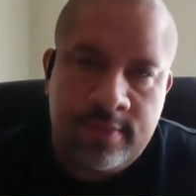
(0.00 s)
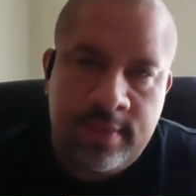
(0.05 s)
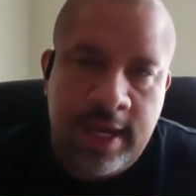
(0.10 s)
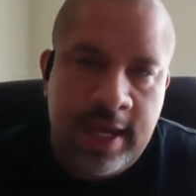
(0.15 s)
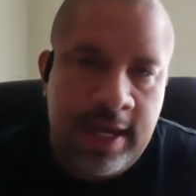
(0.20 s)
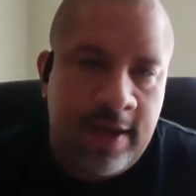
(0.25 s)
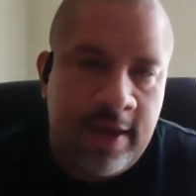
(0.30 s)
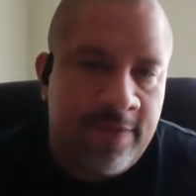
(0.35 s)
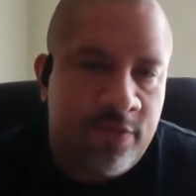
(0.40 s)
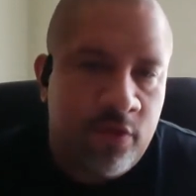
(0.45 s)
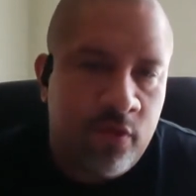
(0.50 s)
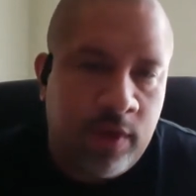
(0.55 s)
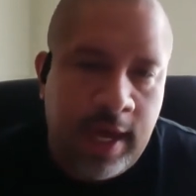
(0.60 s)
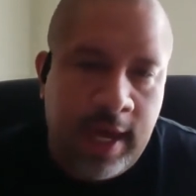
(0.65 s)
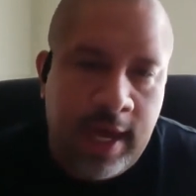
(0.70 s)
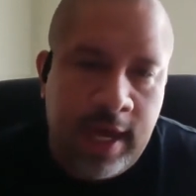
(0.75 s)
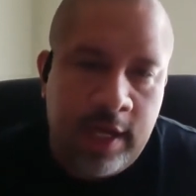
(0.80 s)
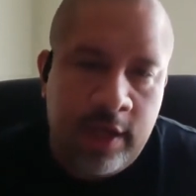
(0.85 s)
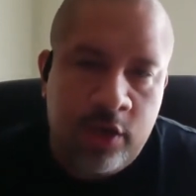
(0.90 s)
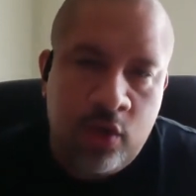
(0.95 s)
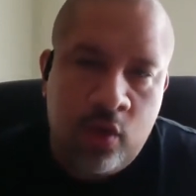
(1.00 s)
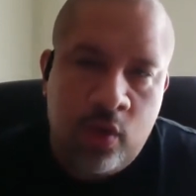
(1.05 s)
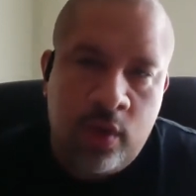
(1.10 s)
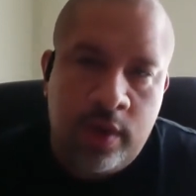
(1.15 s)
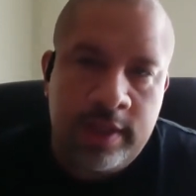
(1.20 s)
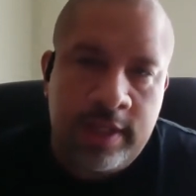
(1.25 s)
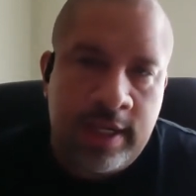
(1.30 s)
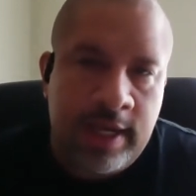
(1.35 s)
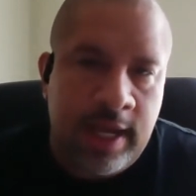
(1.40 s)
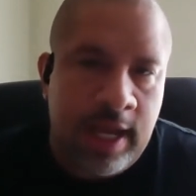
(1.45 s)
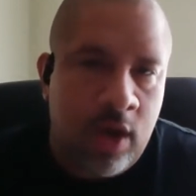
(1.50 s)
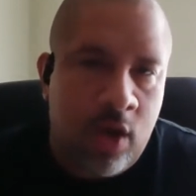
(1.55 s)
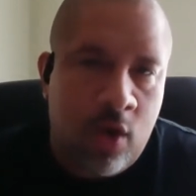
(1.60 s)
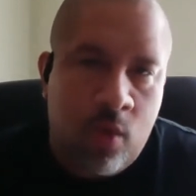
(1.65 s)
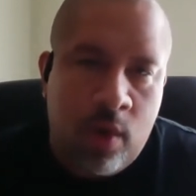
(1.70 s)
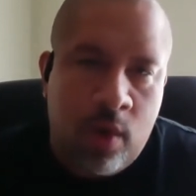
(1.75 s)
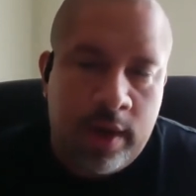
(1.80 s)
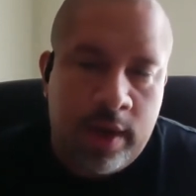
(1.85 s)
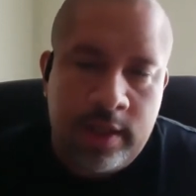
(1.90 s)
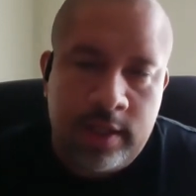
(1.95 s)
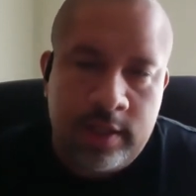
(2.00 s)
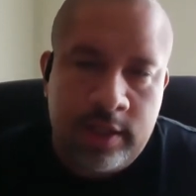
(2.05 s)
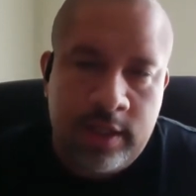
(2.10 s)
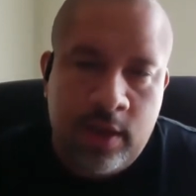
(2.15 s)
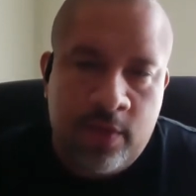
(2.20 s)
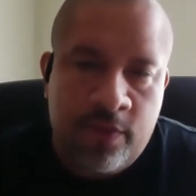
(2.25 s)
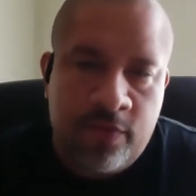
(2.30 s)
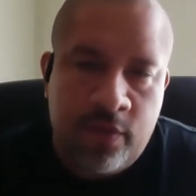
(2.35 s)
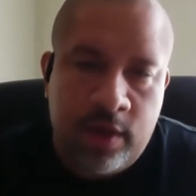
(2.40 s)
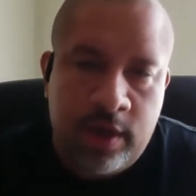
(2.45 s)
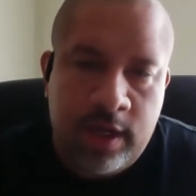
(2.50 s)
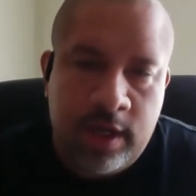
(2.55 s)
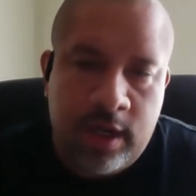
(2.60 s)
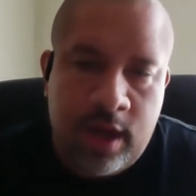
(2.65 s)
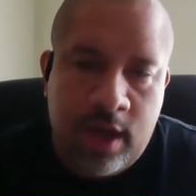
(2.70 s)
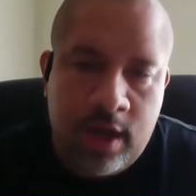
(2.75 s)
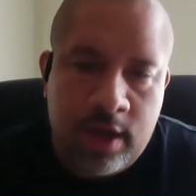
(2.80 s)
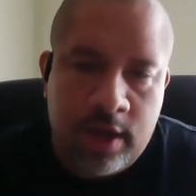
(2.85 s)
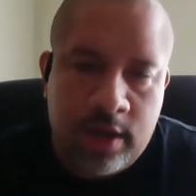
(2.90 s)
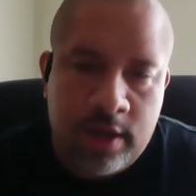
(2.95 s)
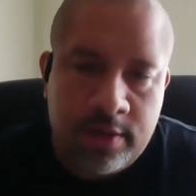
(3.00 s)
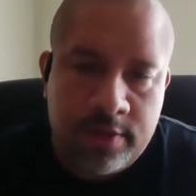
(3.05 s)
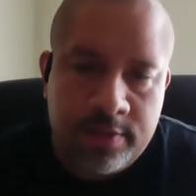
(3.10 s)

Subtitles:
And if you can't do it, then they don't want to deal with you any longer.